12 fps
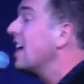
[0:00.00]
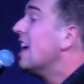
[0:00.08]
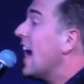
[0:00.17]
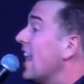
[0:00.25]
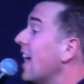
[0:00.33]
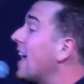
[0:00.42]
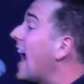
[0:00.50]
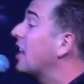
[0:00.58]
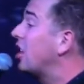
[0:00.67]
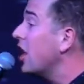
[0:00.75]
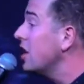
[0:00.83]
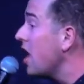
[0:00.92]
And I got
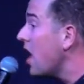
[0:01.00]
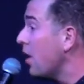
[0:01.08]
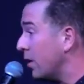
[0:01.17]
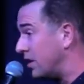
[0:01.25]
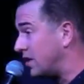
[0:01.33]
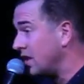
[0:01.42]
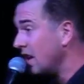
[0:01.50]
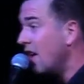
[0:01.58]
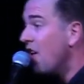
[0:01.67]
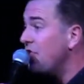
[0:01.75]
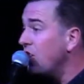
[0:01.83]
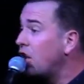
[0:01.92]
good news.
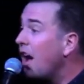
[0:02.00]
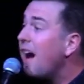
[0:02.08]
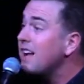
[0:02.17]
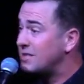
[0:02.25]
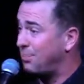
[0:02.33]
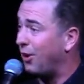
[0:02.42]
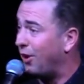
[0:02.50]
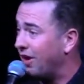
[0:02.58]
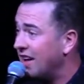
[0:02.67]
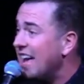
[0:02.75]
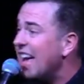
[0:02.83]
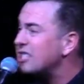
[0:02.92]
The gospel,
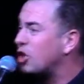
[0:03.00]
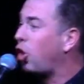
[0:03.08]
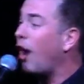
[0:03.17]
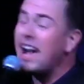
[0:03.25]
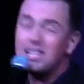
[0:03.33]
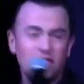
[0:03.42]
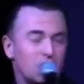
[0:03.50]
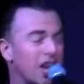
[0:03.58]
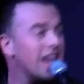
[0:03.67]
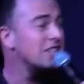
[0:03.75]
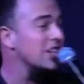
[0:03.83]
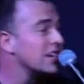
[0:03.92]
it's Christ
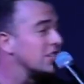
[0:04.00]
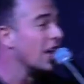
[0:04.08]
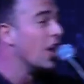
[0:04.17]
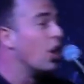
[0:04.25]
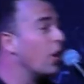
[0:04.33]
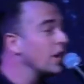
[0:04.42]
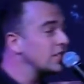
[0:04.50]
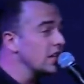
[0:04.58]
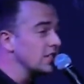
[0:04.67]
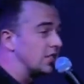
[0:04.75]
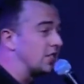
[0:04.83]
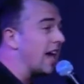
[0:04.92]
Jesus who is
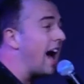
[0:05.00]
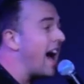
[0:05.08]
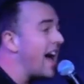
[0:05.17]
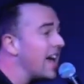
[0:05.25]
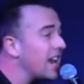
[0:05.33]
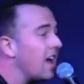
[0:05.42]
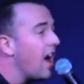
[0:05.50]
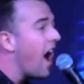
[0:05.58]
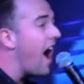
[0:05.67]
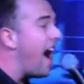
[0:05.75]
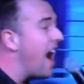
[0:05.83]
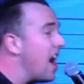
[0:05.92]
inside
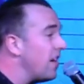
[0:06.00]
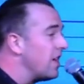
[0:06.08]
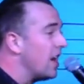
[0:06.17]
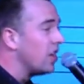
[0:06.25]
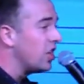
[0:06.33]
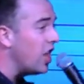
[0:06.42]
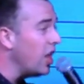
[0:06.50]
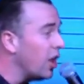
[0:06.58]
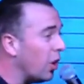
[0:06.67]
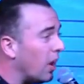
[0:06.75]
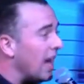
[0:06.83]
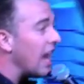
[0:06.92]
of
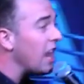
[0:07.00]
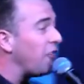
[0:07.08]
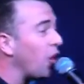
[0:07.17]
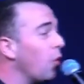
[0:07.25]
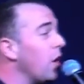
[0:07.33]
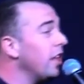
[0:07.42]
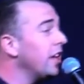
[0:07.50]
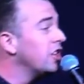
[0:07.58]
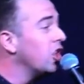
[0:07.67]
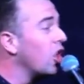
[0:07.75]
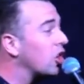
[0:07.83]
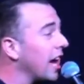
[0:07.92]
you. And if you're willing to
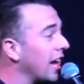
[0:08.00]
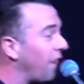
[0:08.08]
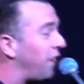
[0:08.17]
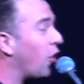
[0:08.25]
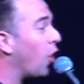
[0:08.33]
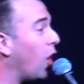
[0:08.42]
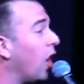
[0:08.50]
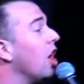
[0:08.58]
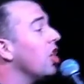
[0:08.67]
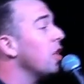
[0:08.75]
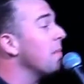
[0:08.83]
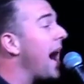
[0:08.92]
look like a fool,
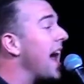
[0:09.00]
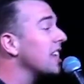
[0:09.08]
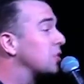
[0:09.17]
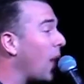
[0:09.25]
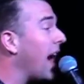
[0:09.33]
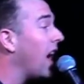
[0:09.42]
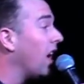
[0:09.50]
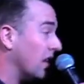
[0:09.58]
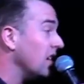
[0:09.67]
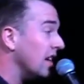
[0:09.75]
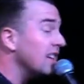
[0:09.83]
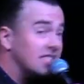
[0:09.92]
you might as well
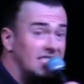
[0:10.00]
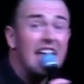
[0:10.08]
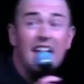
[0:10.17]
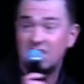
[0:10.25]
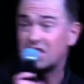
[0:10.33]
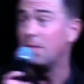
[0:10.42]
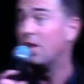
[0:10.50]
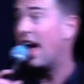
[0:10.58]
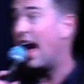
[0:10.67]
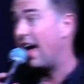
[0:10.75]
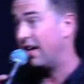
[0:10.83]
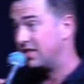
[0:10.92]
save some
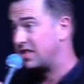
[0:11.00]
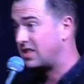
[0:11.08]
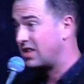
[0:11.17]
lives.